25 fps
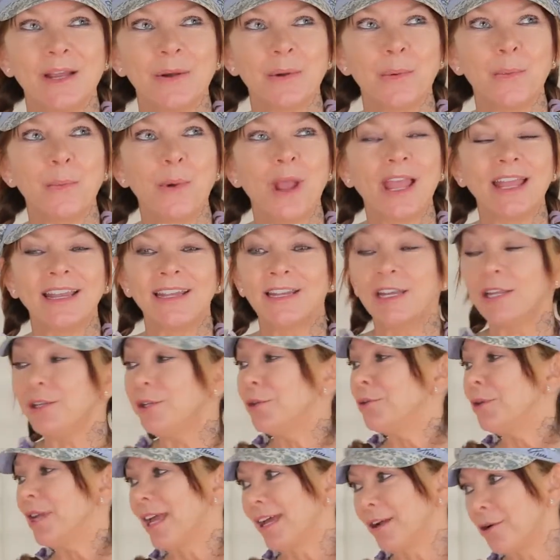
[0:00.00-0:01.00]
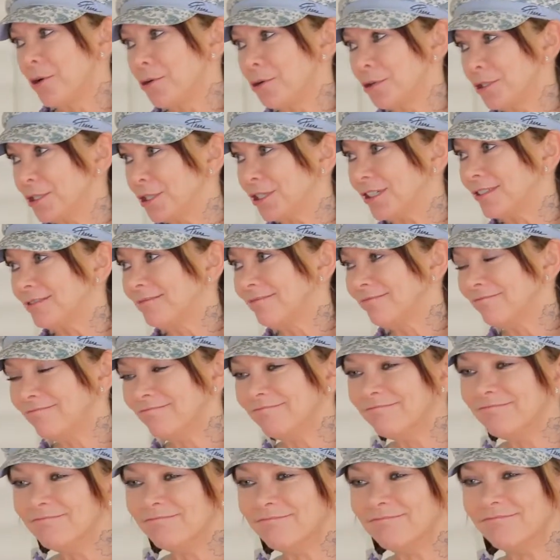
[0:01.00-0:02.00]
When you get older,
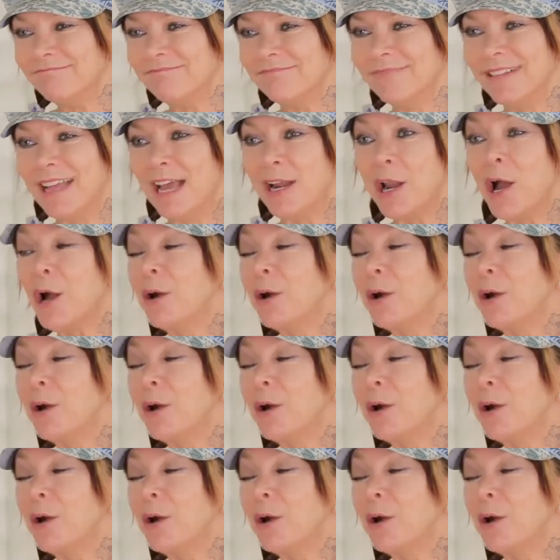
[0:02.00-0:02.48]
and